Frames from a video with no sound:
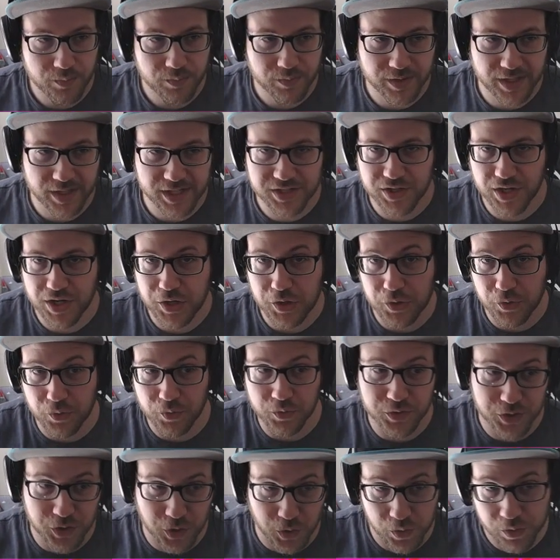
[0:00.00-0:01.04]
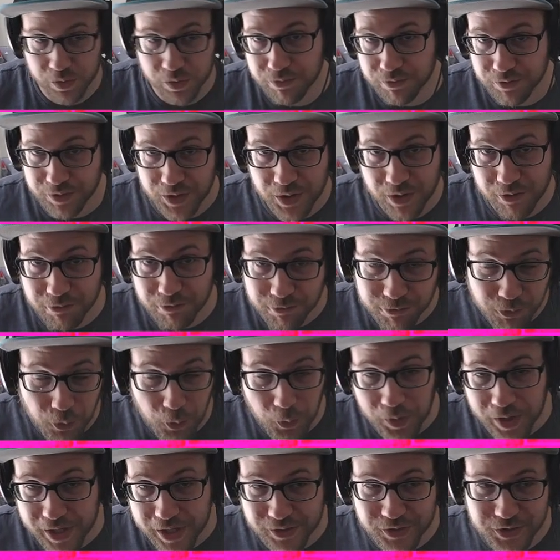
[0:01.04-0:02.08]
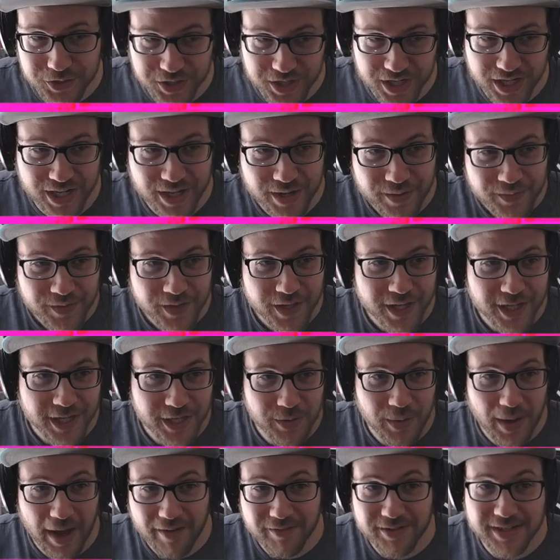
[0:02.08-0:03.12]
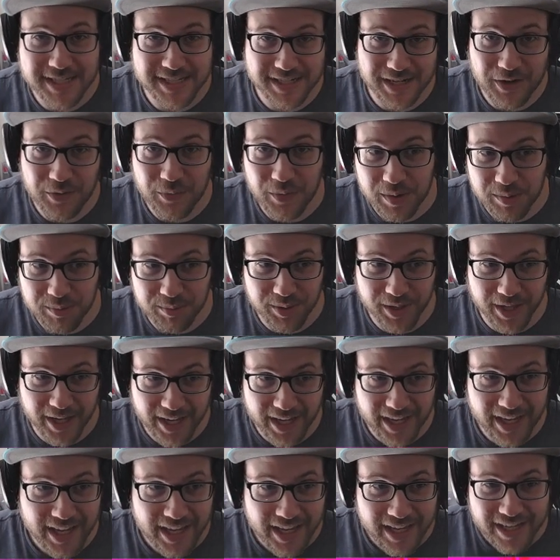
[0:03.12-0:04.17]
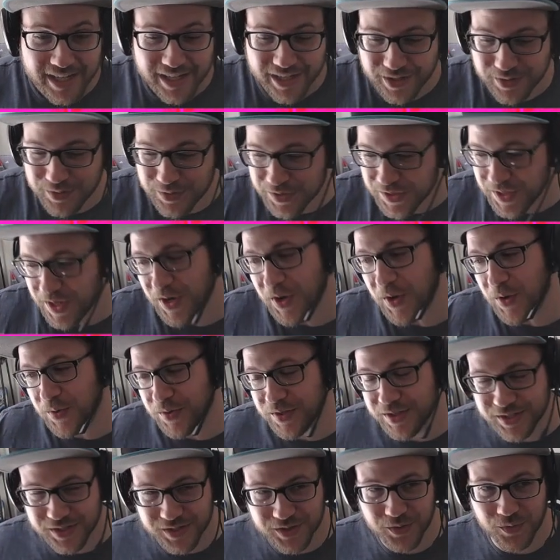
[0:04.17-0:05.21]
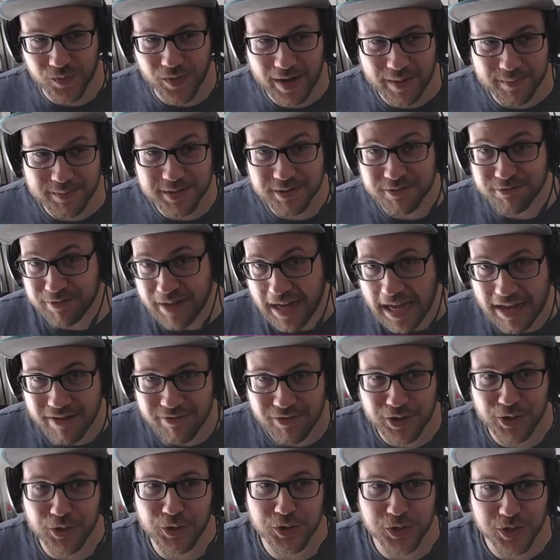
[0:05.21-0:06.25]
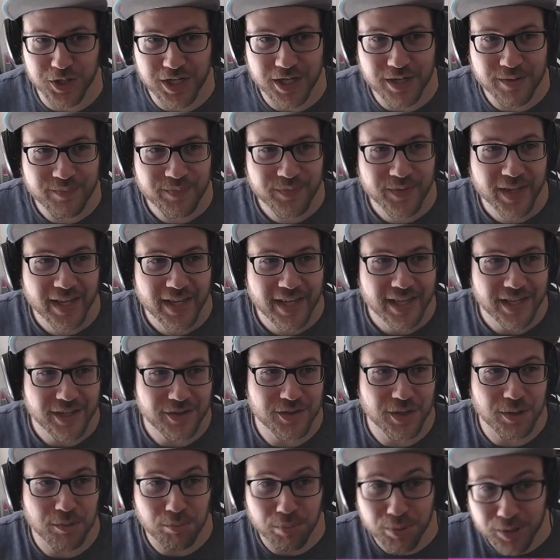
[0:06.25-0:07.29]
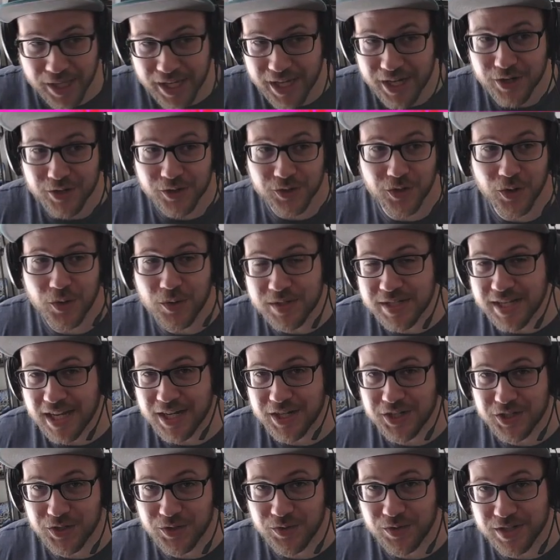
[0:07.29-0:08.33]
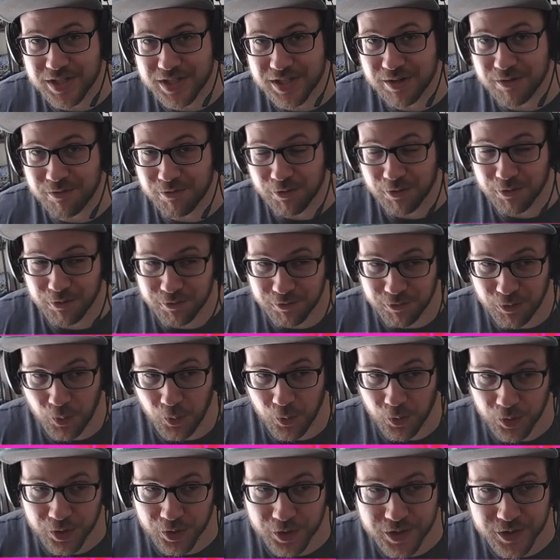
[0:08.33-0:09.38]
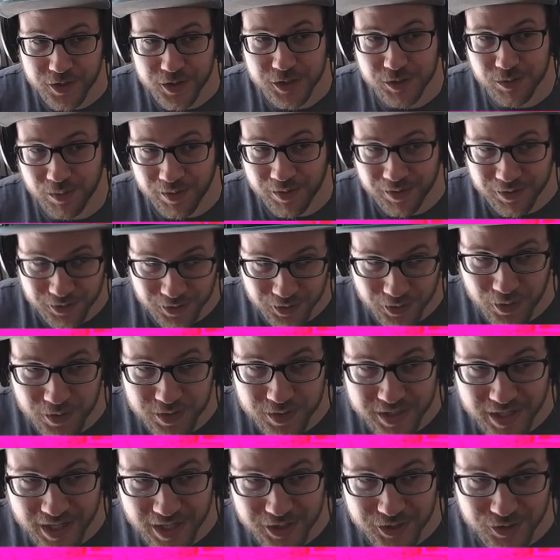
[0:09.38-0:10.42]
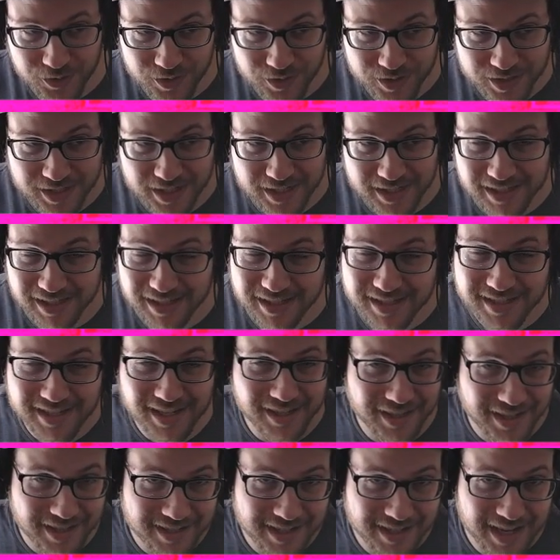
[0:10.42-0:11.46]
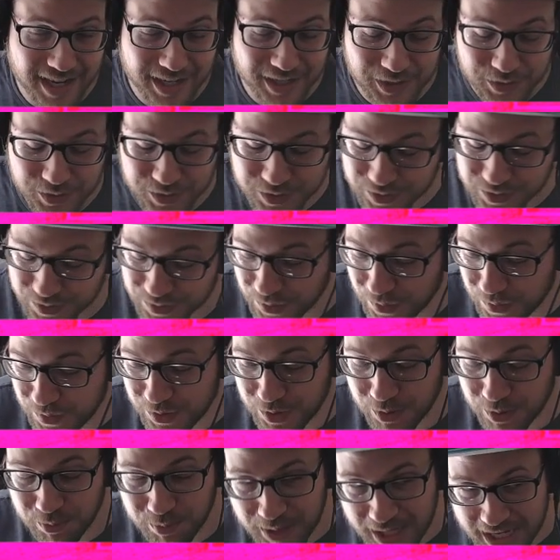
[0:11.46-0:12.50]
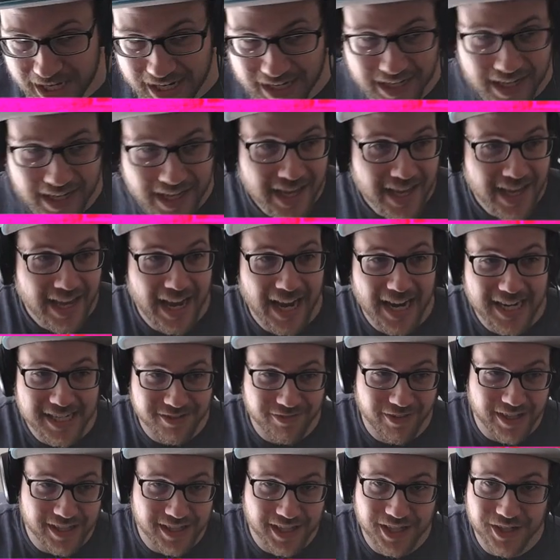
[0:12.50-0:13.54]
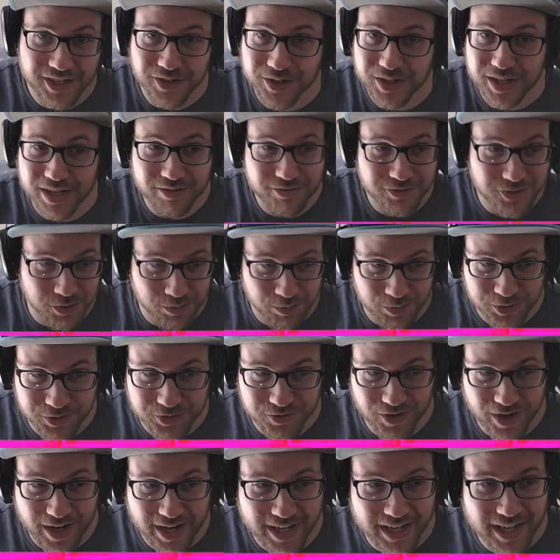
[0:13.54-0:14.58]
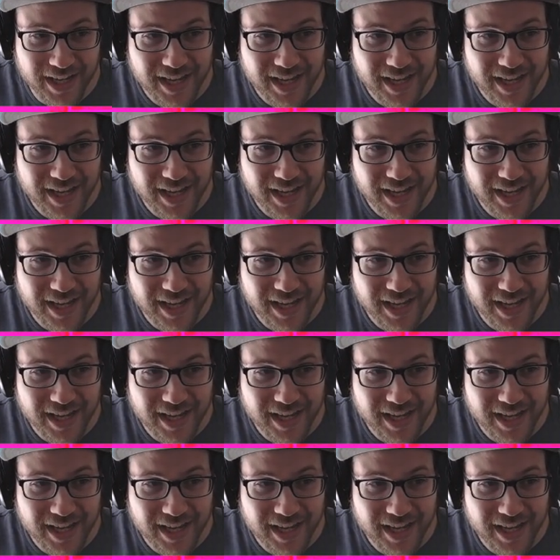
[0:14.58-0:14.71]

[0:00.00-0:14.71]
let's say your turn, you have 4 energy, you have a Zeno in play, use Zeno to ramp to 5 energy. You then play your Gotenks Unison for 4. You swing with your Gotenks Unison. Let's say the attack goes through. You bean, activate leader, give triple strike.